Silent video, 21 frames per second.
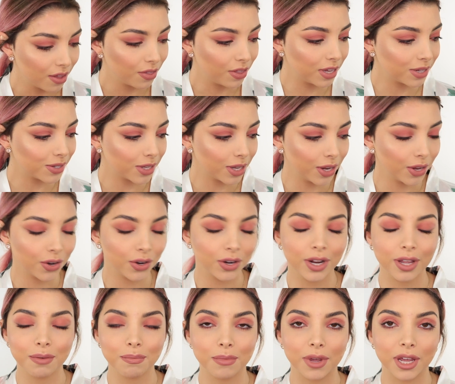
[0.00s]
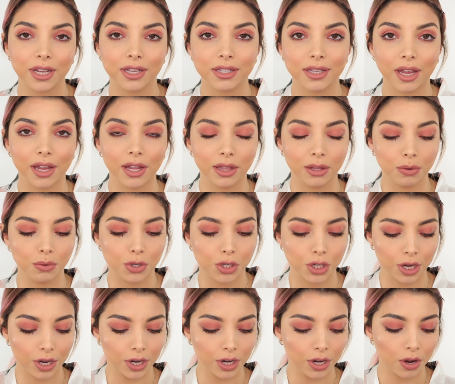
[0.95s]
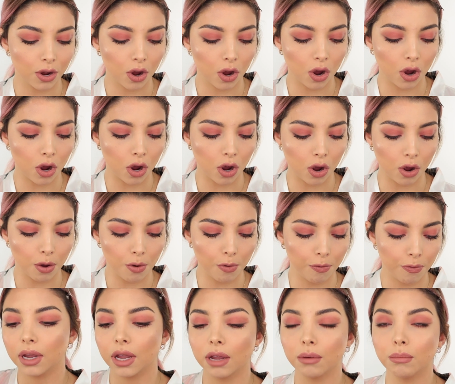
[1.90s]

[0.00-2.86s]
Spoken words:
This literally makes the illusion of